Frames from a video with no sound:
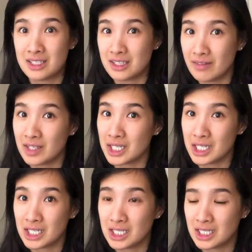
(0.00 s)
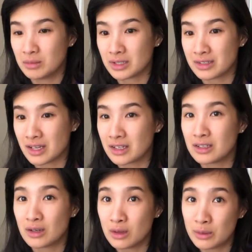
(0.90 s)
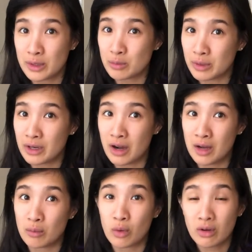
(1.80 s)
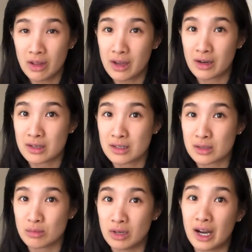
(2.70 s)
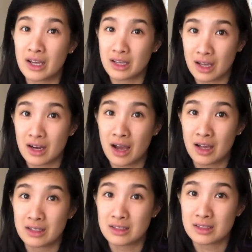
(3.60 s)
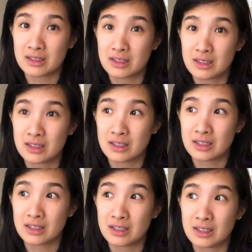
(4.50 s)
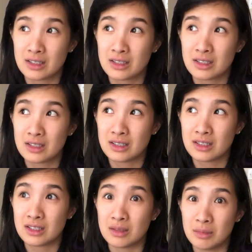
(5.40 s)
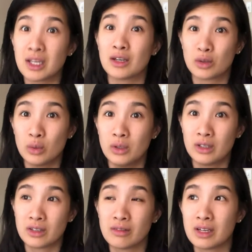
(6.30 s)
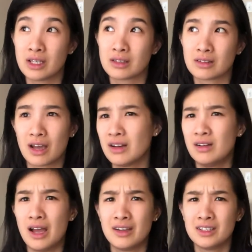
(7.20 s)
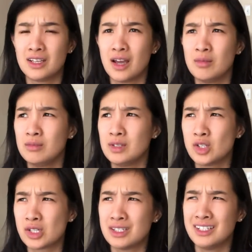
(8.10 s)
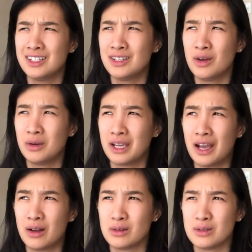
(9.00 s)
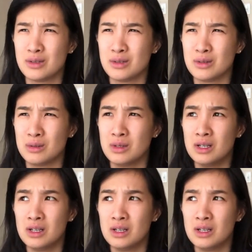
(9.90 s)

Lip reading: 70, because I could always put on more layers, but I cannot make it cooler in the van. I'm interested in knowing how to